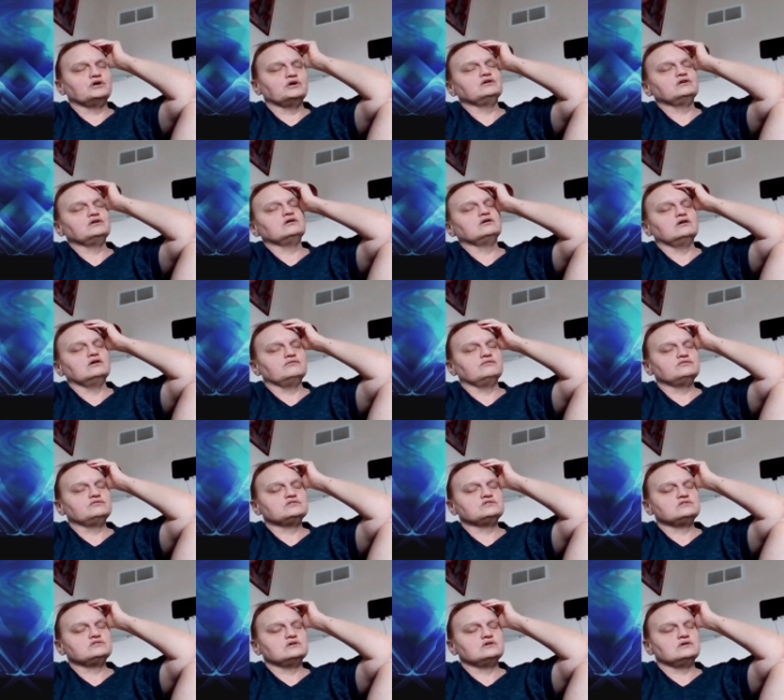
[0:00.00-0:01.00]
the point of
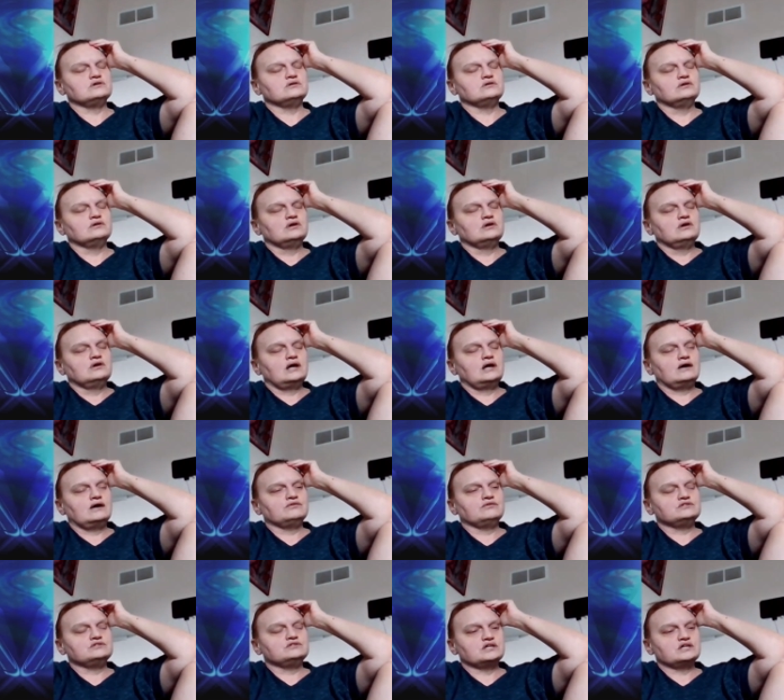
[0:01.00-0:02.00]

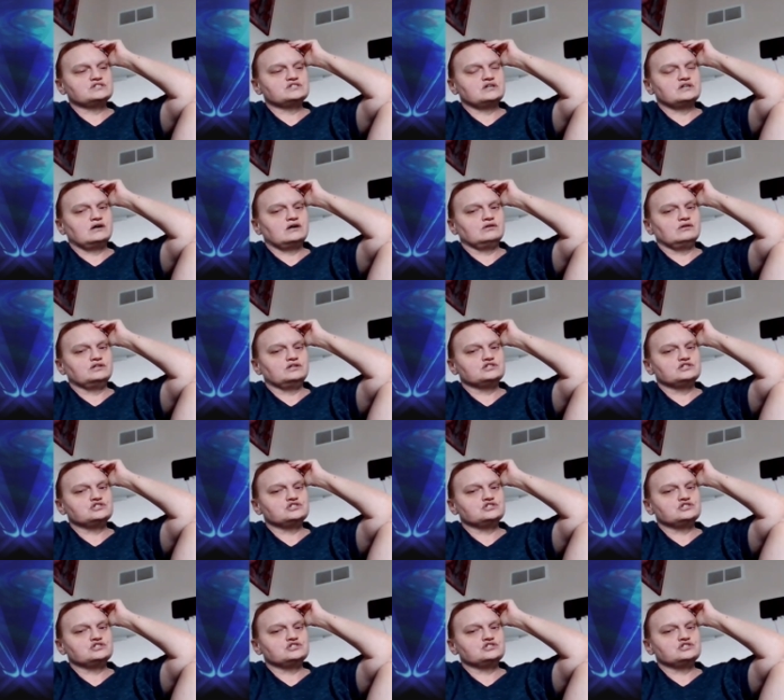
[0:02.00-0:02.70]
how the textile